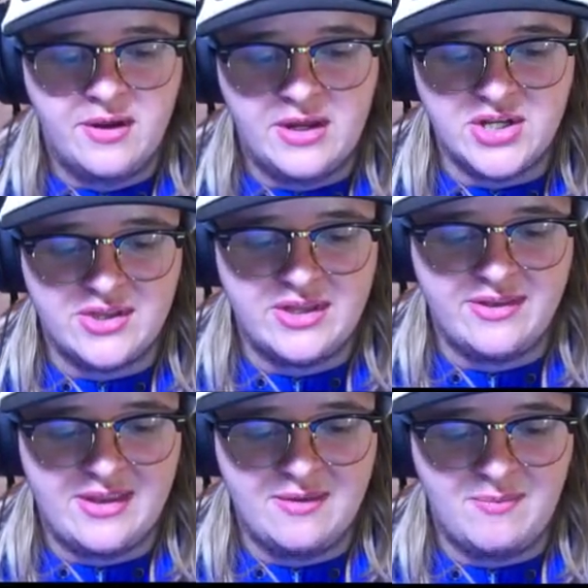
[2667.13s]
I just
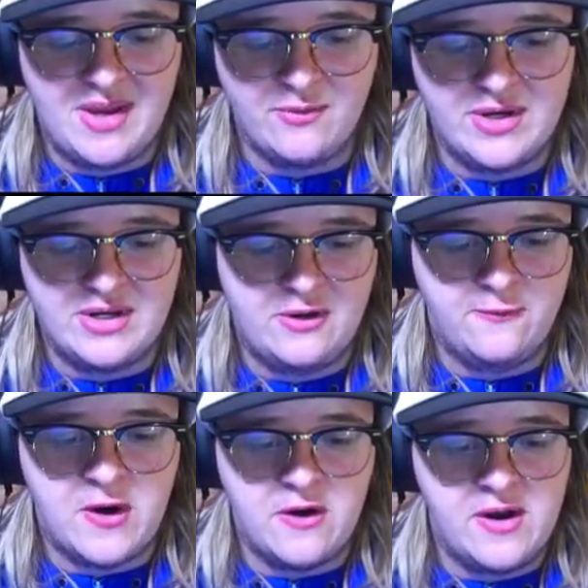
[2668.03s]
didn't see it because we didn't go
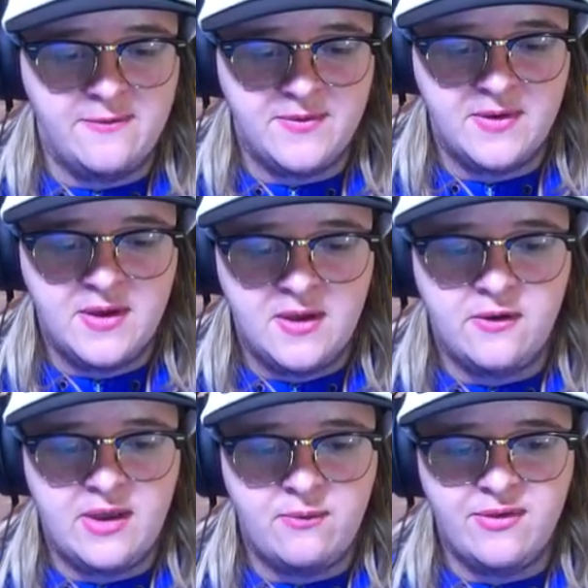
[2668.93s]
far enough.
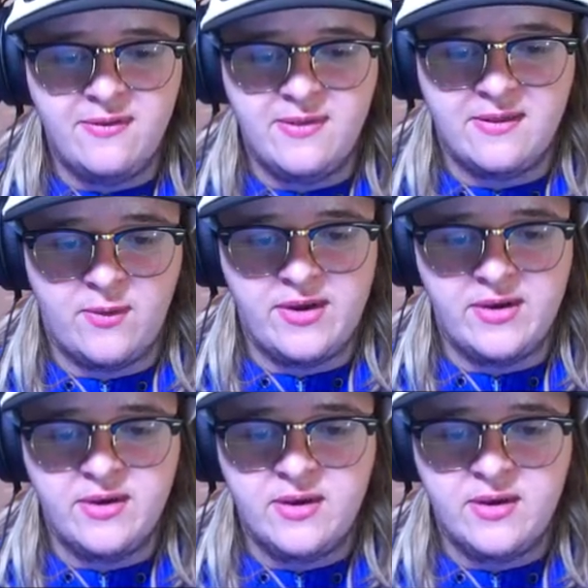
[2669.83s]
Okay, what's in this one?